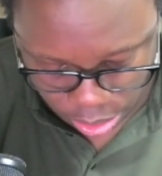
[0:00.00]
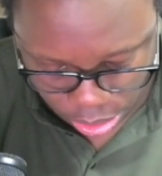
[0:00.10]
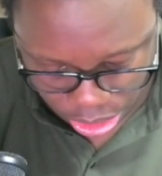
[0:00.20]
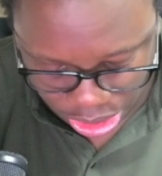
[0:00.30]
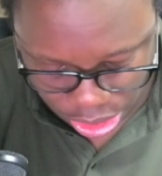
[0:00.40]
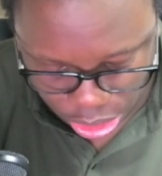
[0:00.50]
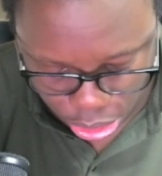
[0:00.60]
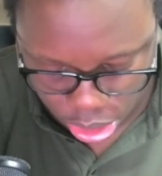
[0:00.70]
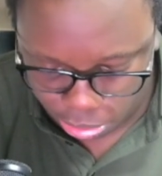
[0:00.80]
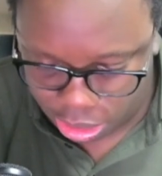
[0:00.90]
you just
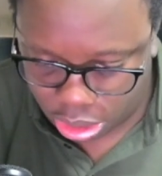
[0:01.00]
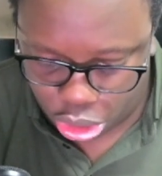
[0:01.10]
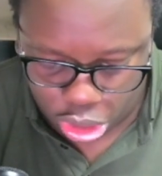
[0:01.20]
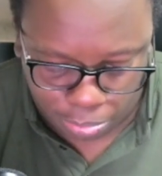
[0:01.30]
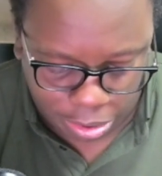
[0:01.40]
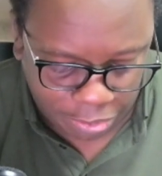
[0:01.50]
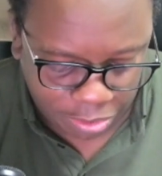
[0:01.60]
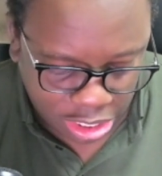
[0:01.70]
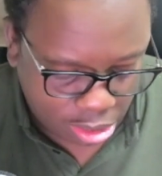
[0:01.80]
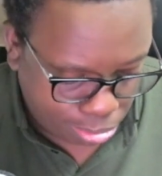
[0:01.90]
choose based on your
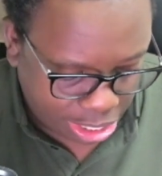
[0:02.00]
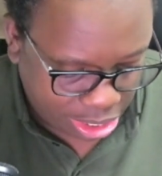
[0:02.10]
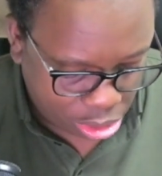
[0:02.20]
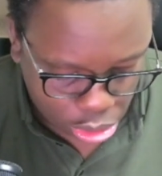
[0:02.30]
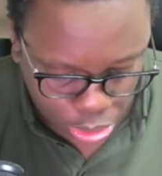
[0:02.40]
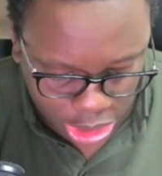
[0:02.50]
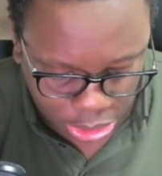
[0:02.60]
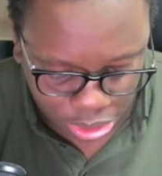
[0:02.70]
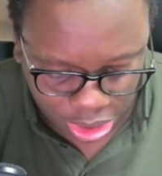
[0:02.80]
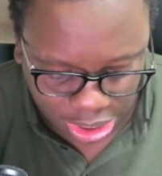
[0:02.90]
preference, but we're
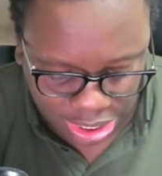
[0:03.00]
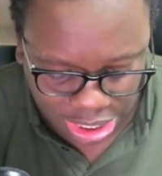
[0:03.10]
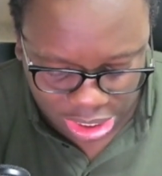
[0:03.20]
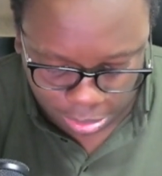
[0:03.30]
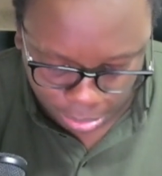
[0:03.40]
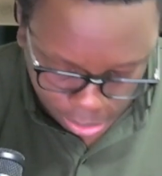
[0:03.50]
using the setup